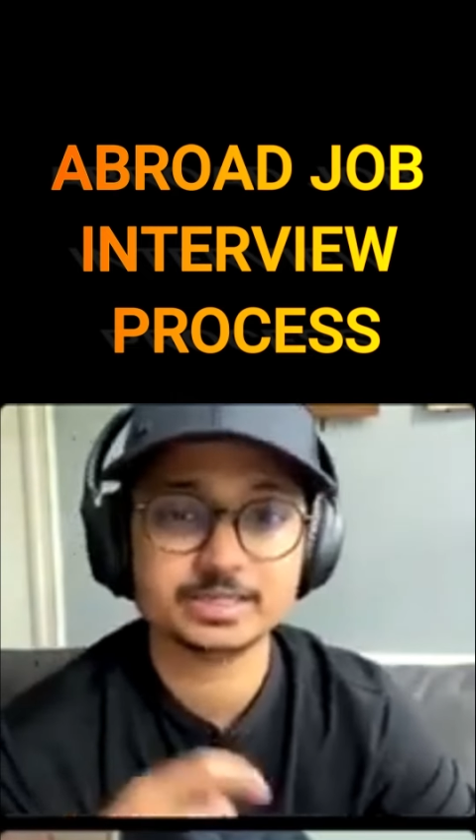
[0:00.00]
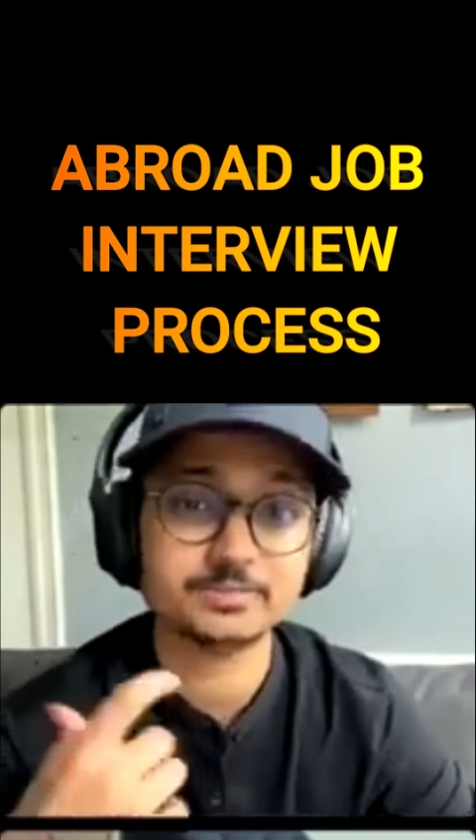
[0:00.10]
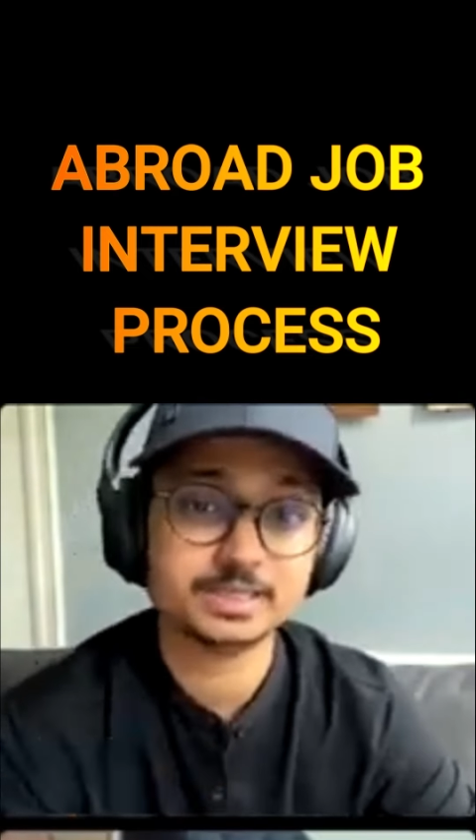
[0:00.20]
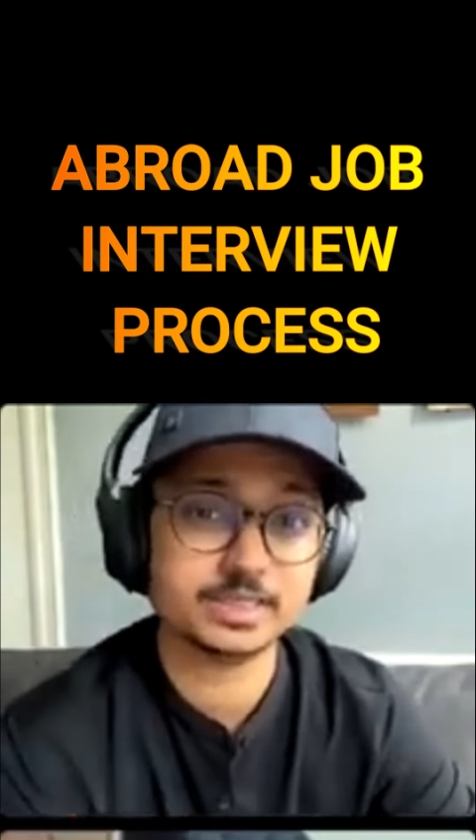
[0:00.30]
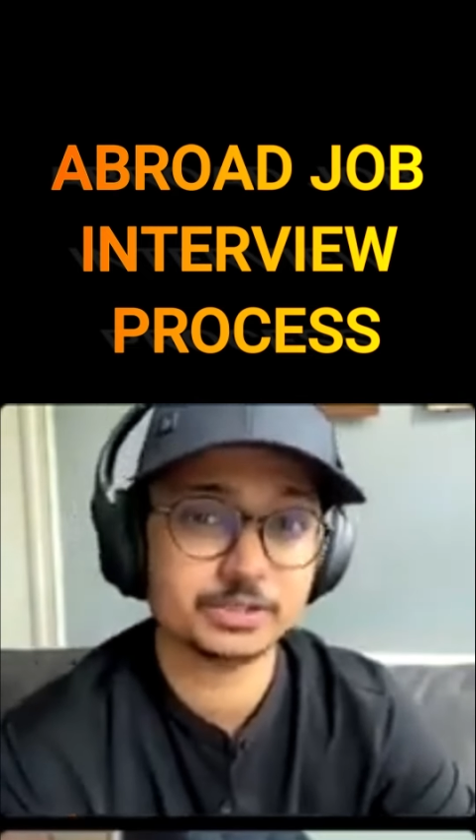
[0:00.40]

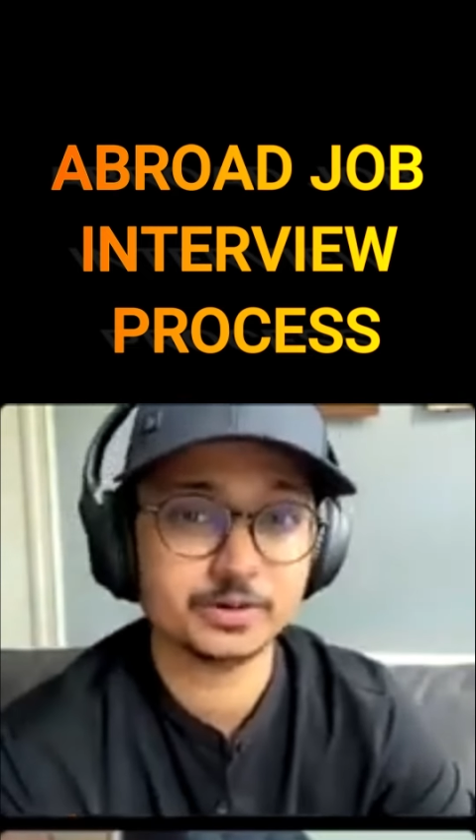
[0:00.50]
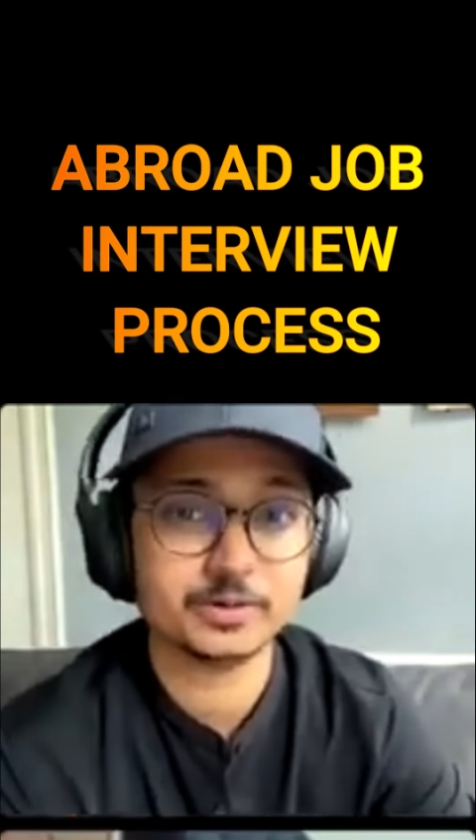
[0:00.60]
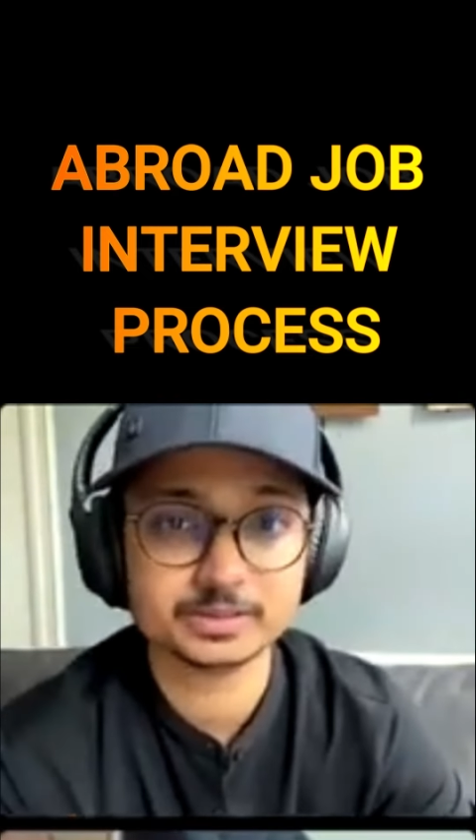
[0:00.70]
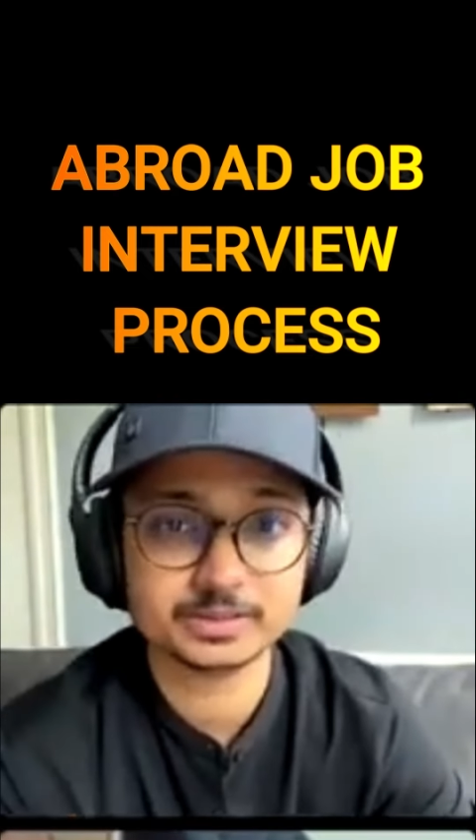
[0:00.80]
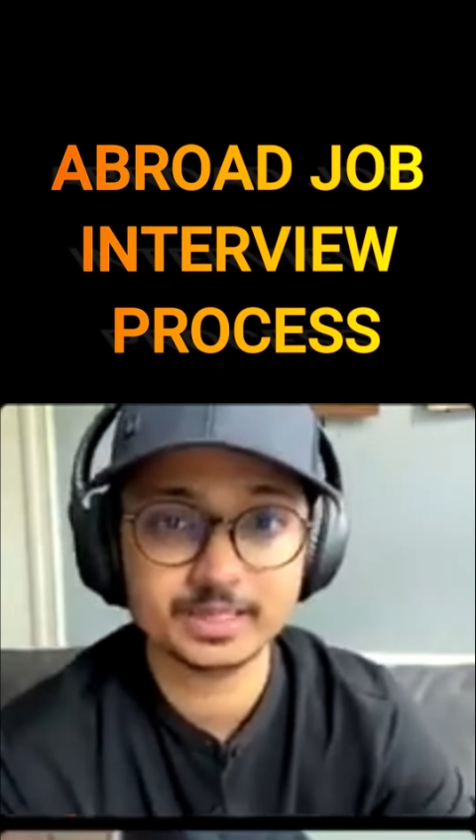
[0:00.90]
something that you
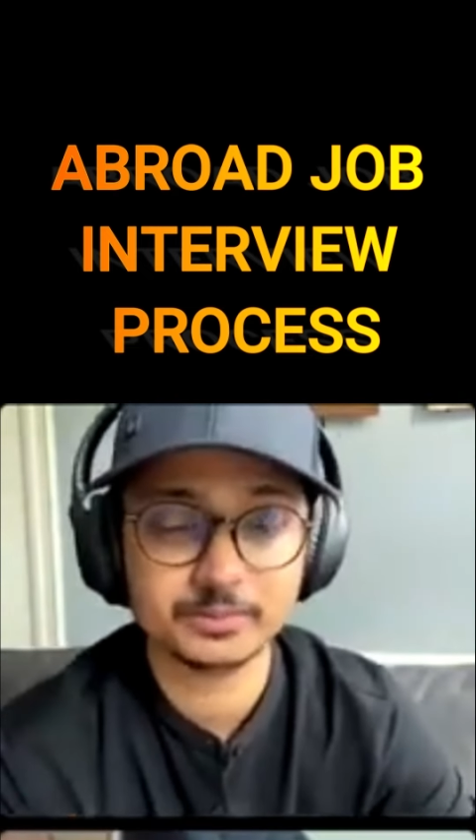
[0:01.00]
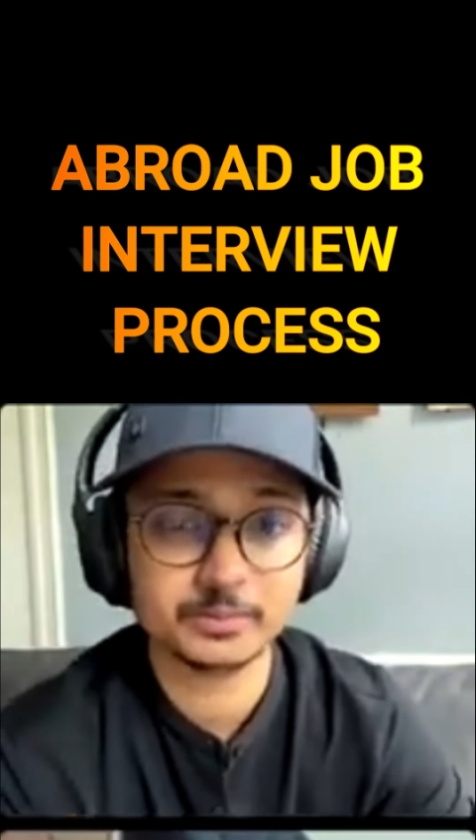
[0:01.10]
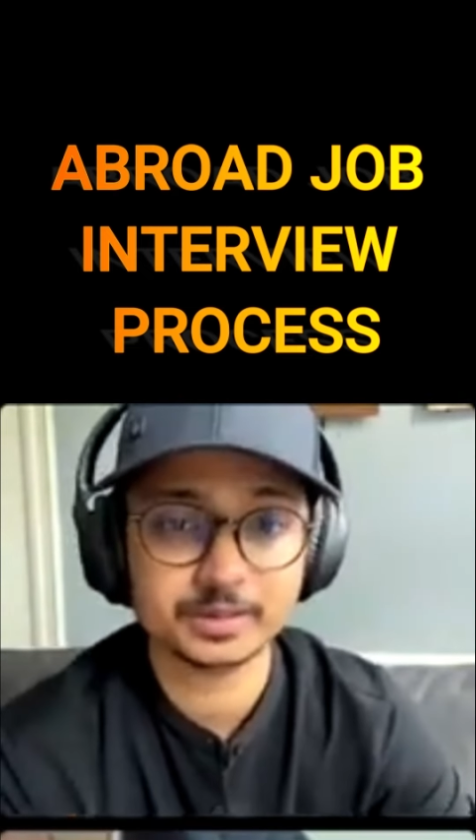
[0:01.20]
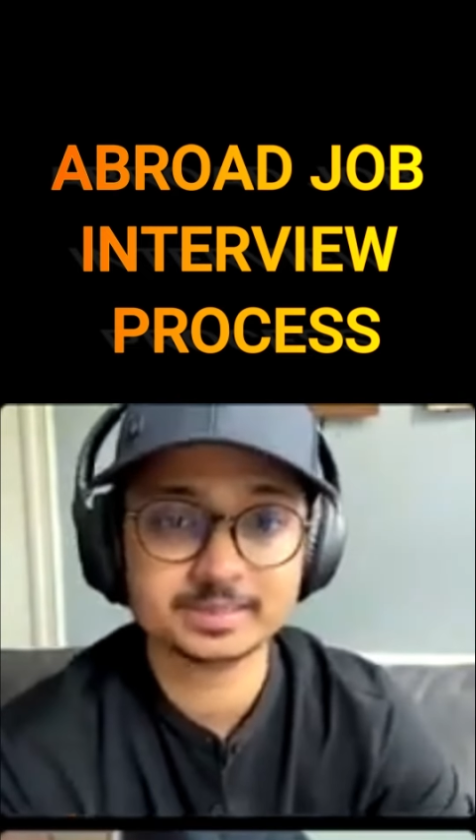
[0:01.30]
have to think about